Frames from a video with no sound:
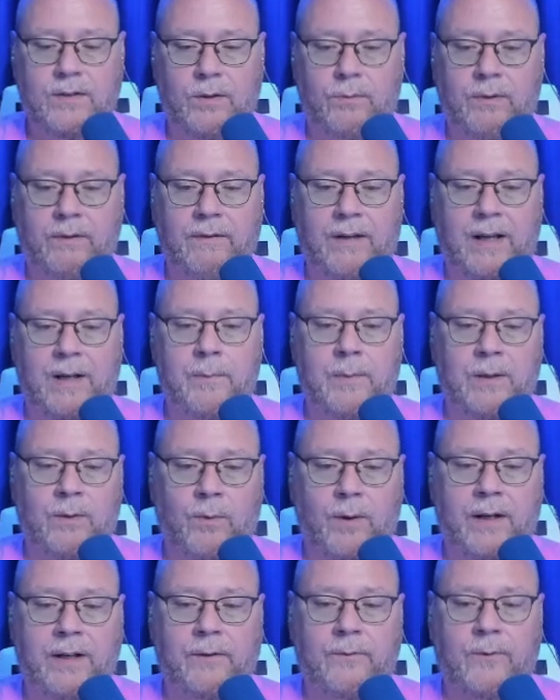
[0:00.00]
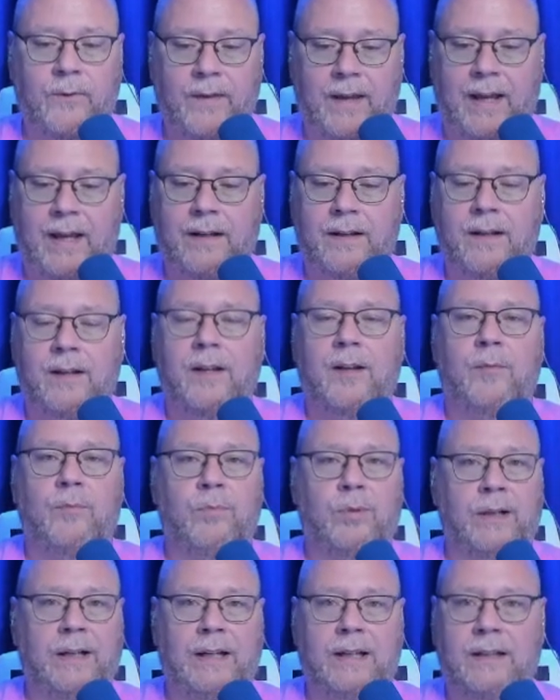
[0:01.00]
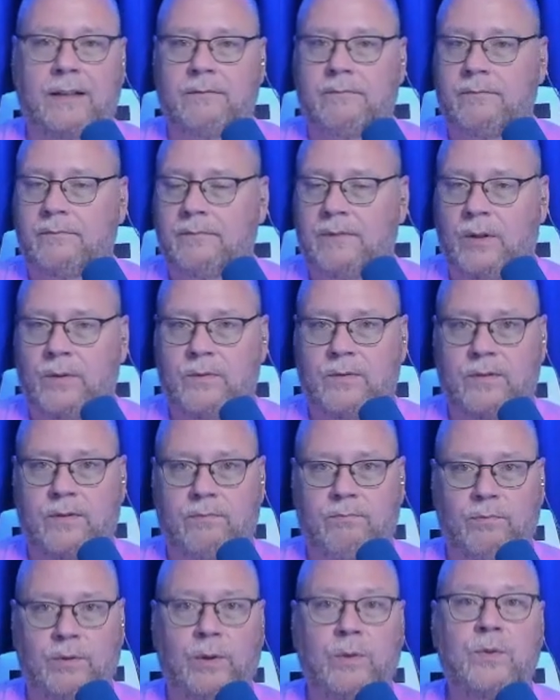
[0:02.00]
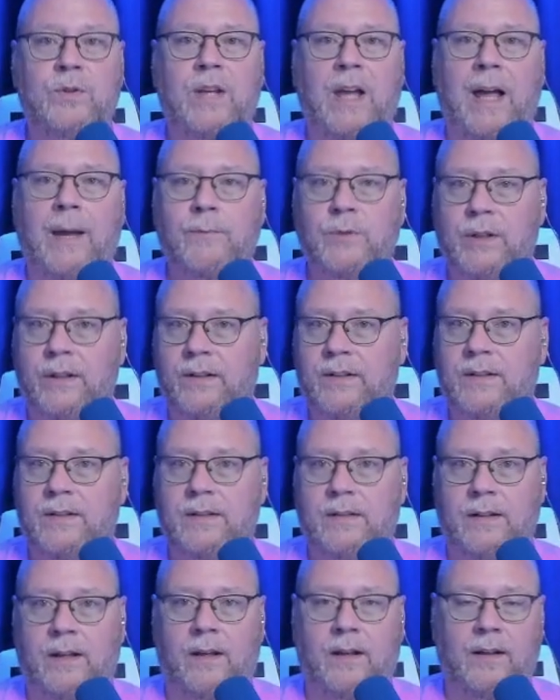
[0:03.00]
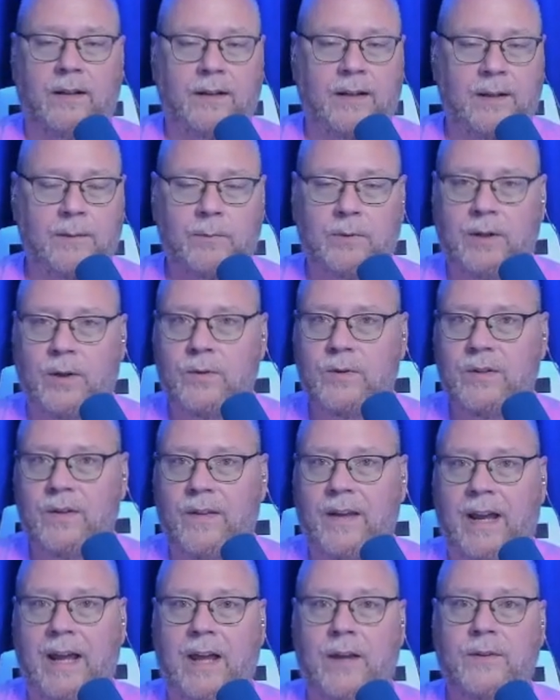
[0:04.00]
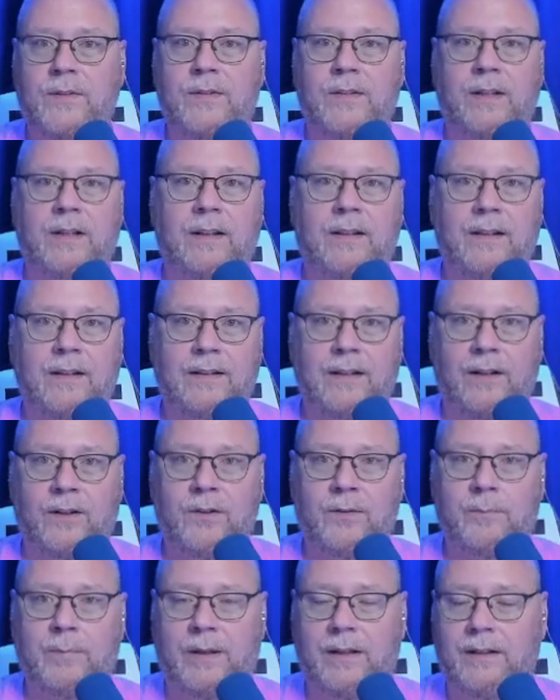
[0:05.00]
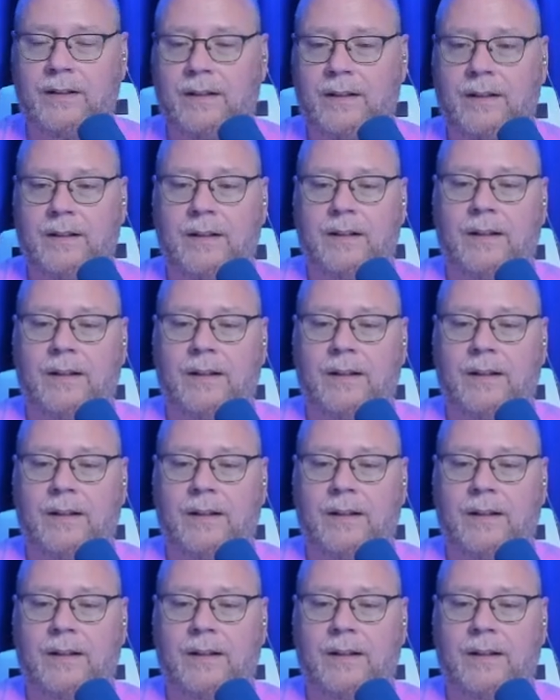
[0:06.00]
So we've got to be ready for that. Bring in those loose objects, get them close to the house, anything that could be